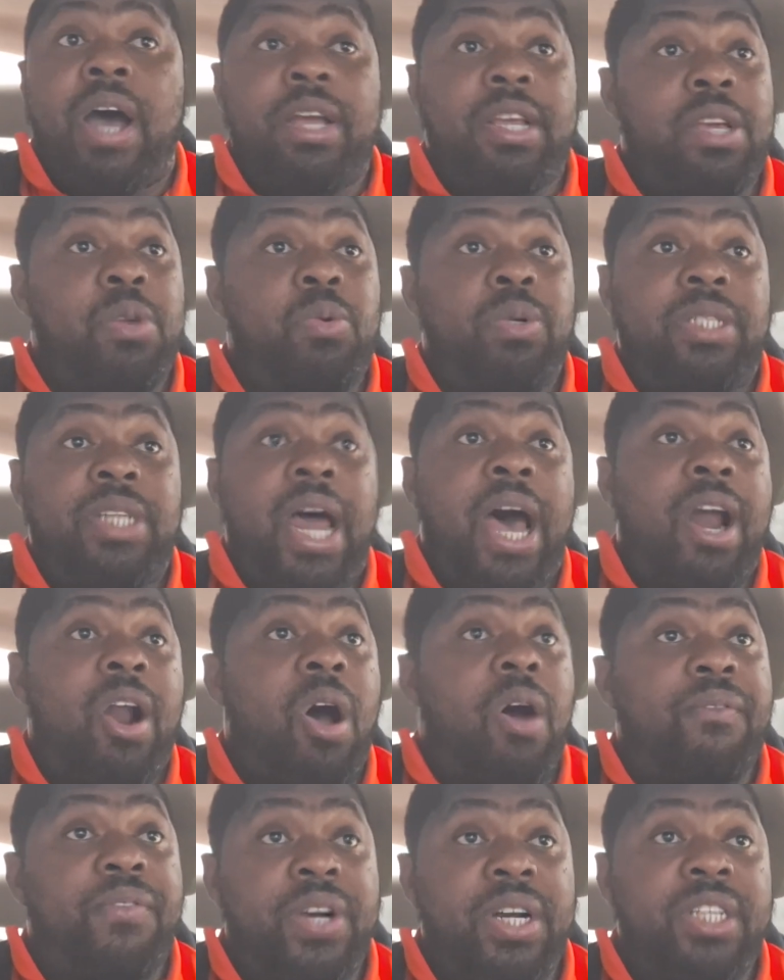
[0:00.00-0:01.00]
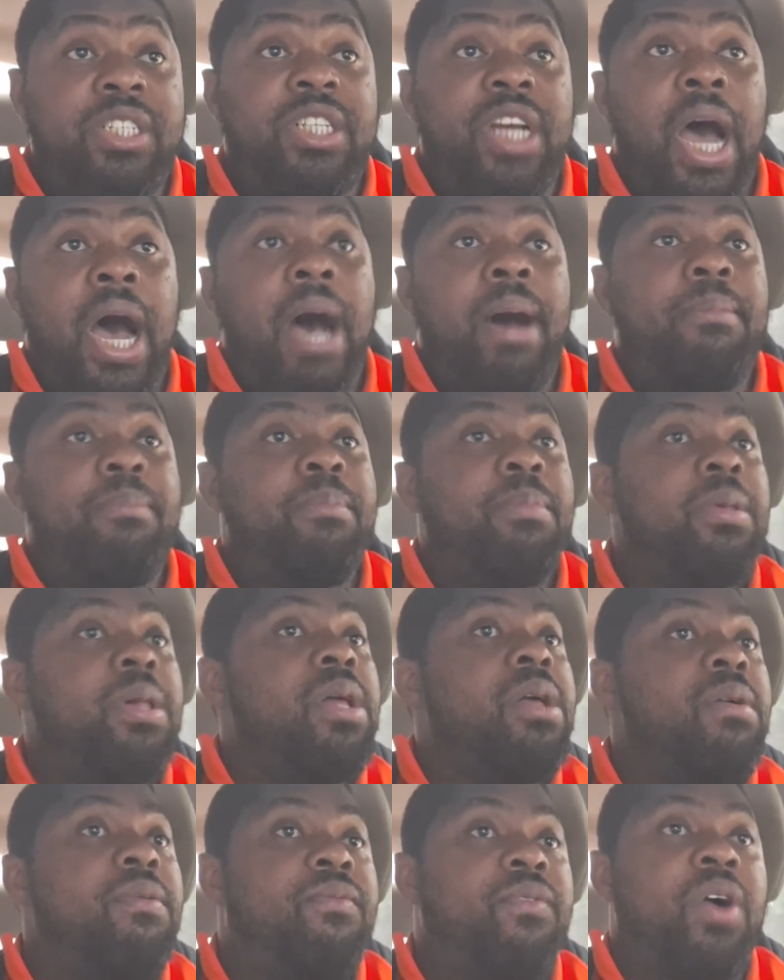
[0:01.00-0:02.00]
he was not offered the job
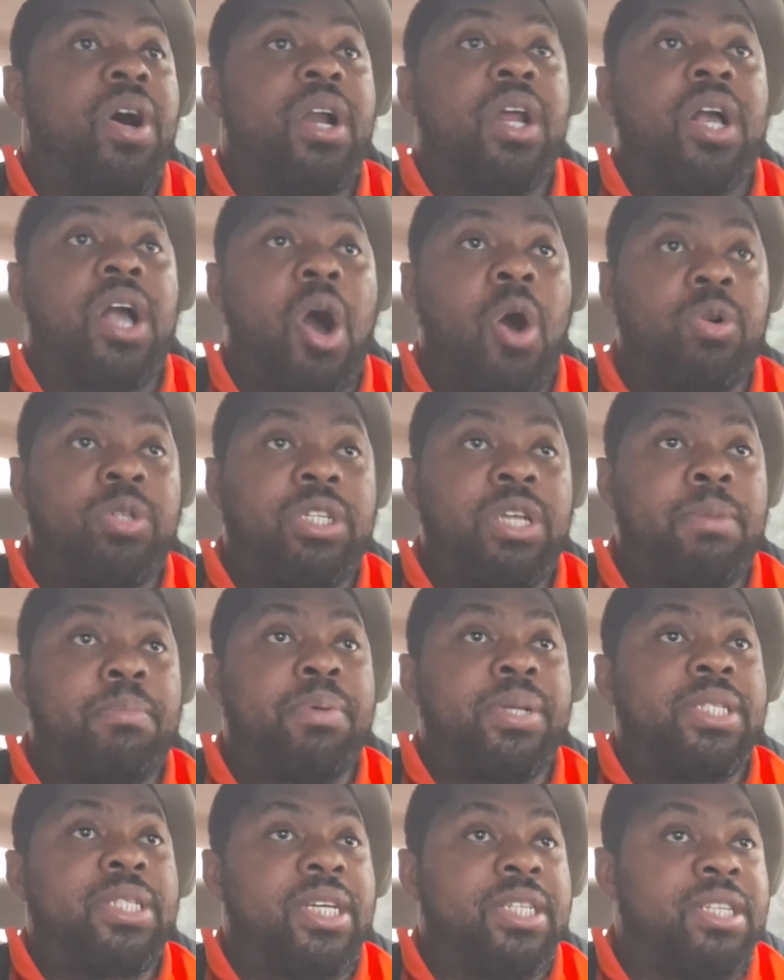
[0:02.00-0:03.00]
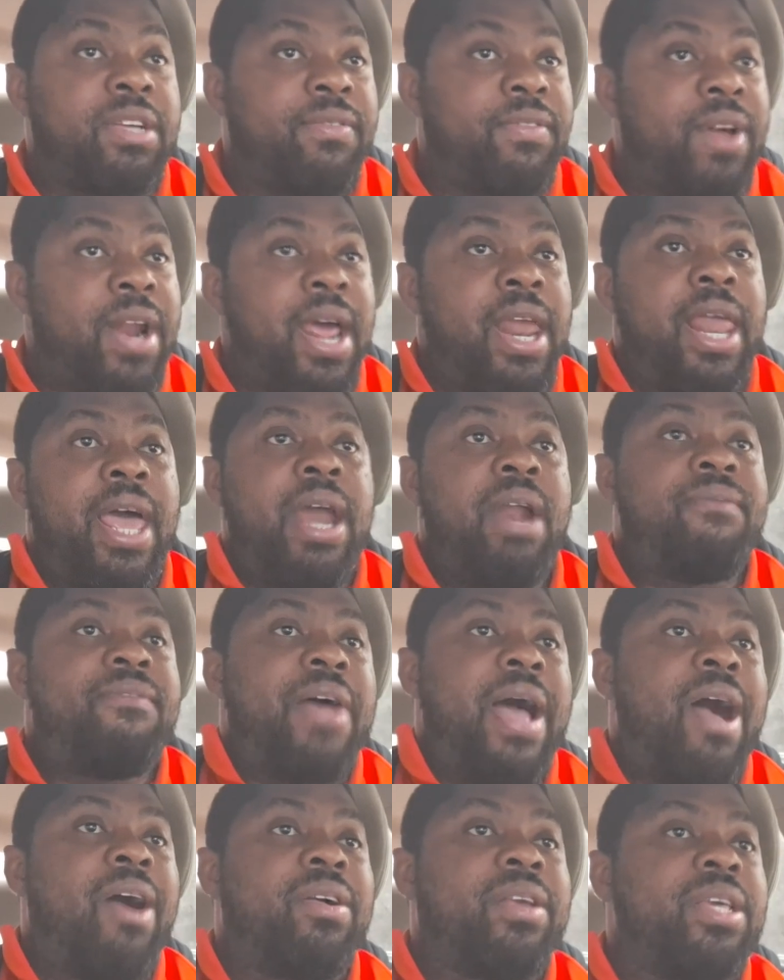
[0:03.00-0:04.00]
for the coaching position for the Atlanta
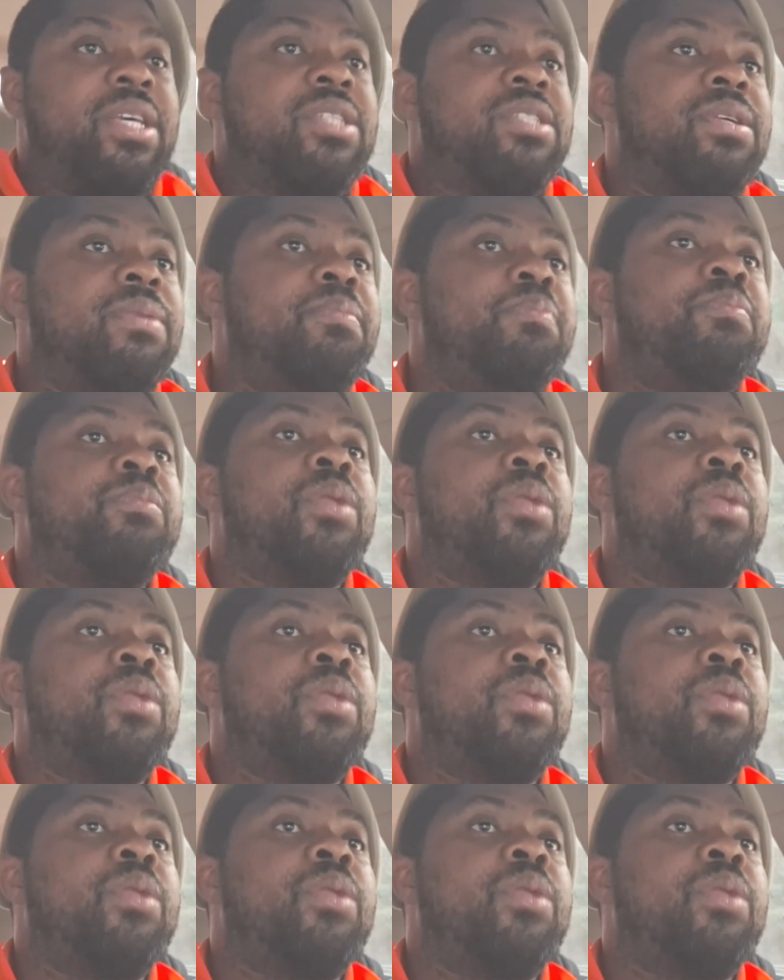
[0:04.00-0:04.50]
Falcons.